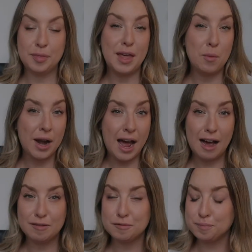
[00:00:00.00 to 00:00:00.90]
They would
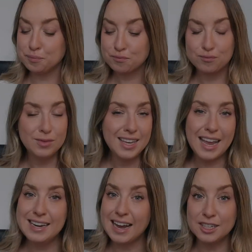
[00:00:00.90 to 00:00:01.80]
have
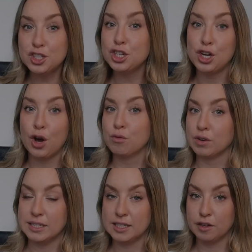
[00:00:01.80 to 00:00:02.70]
next to no
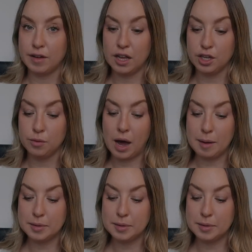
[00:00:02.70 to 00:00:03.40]
resale value, I